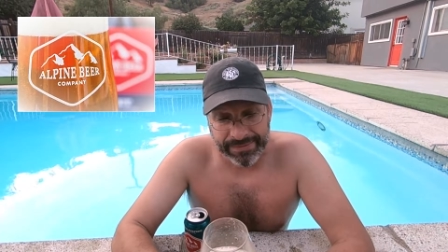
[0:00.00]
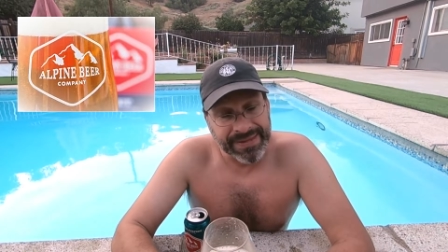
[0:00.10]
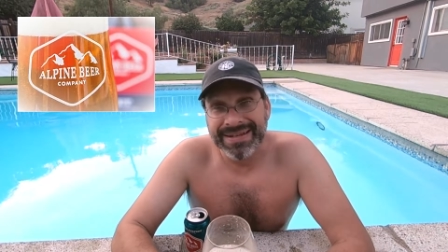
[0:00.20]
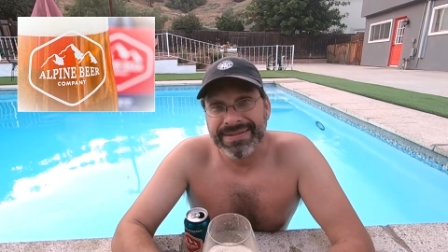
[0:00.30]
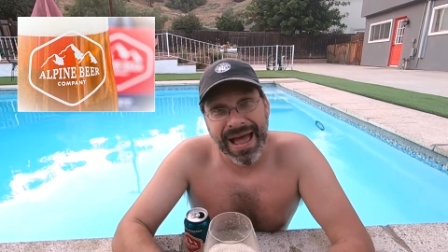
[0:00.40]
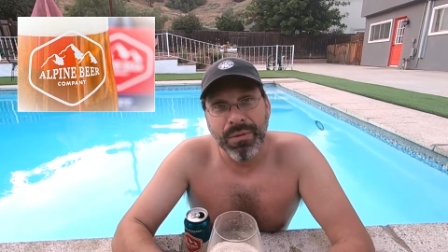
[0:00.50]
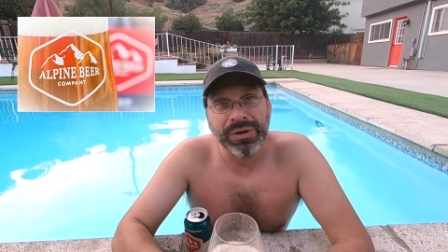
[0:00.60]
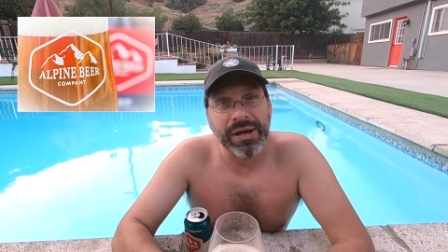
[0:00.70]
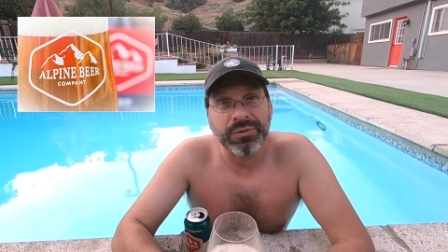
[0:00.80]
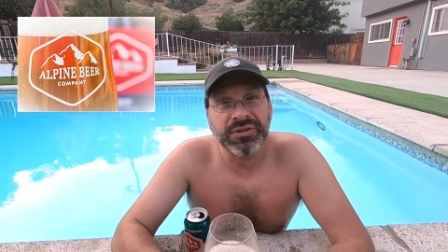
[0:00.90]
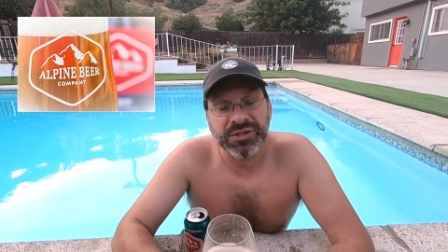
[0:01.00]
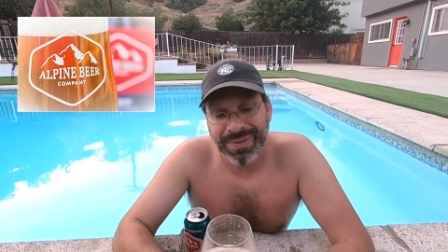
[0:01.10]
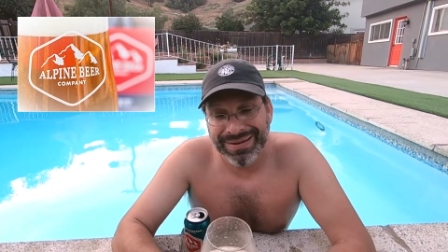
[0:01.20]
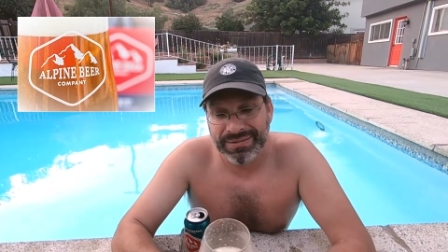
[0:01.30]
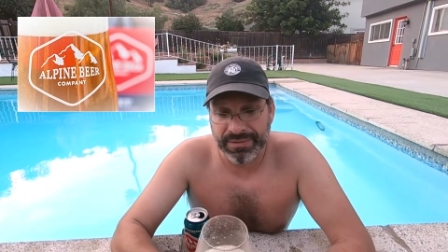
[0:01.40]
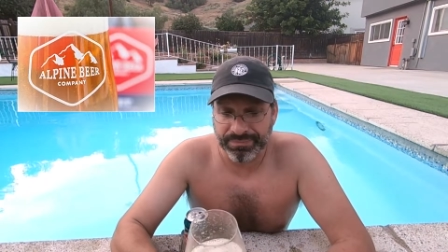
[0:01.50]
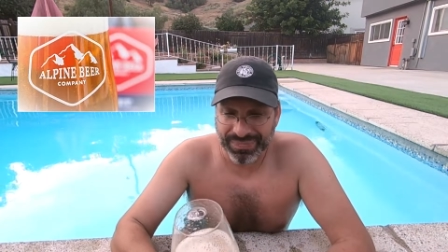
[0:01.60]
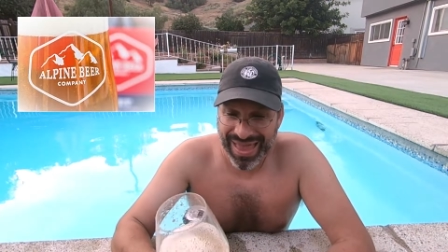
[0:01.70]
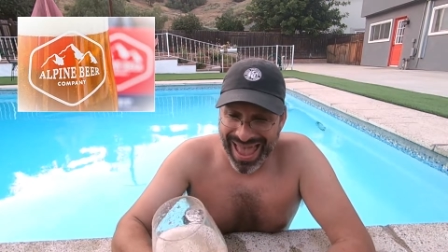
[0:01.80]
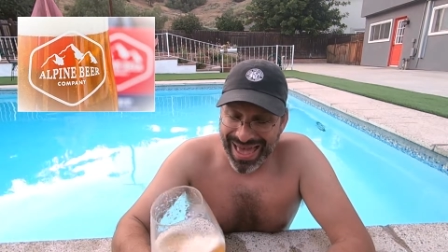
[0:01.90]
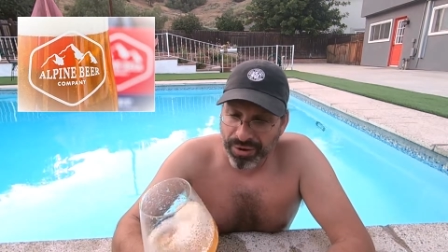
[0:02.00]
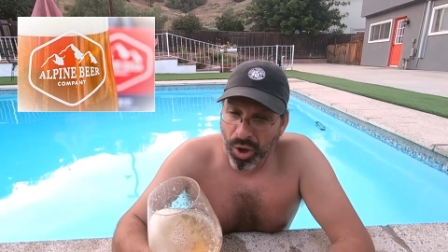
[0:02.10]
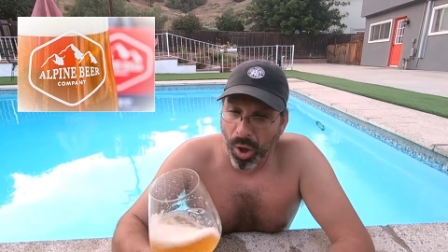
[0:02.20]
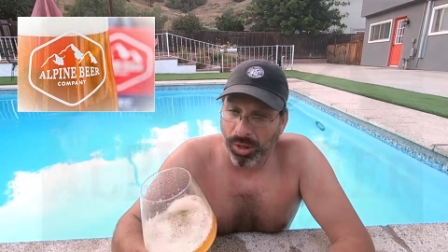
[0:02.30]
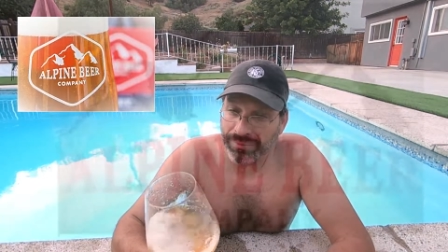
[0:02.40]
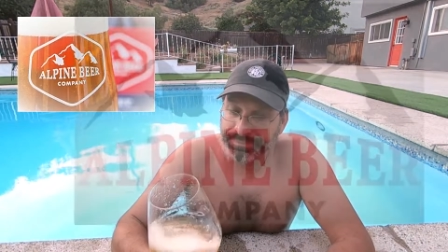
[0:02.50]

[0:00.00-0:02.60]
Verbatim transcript: That's not what I was expecting at all.